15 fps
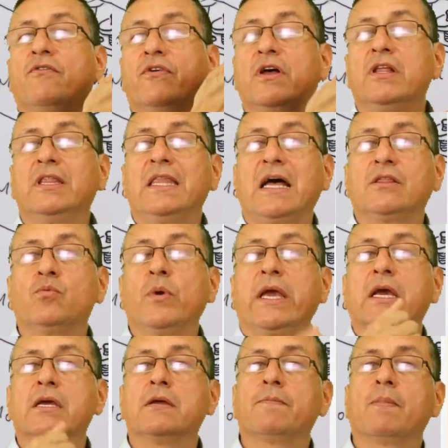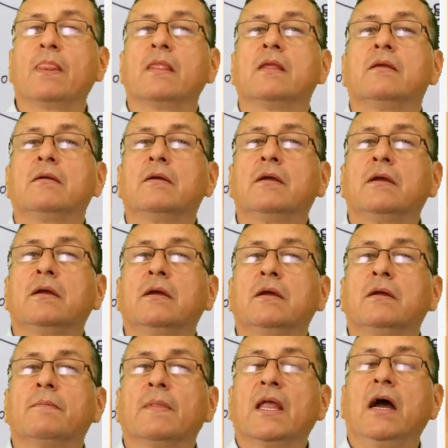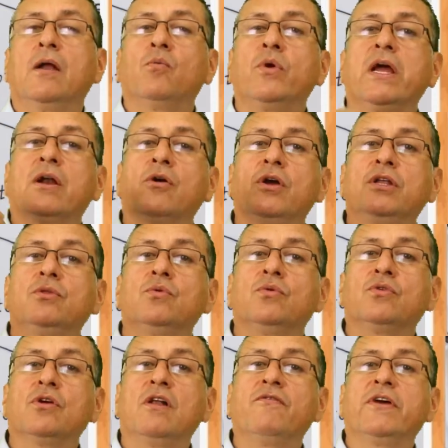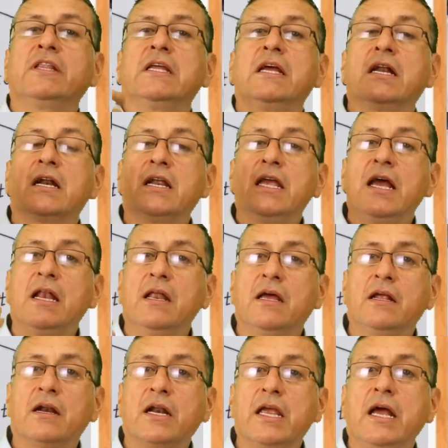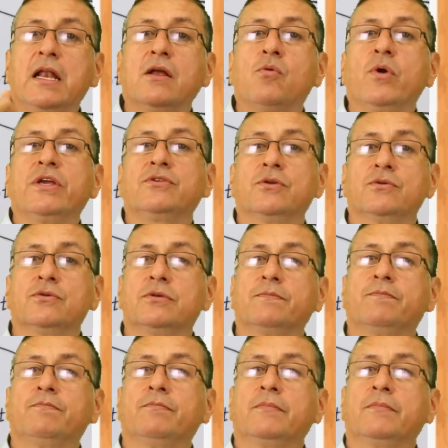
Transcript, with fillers: of that week. And we are going to solve it real, real questions.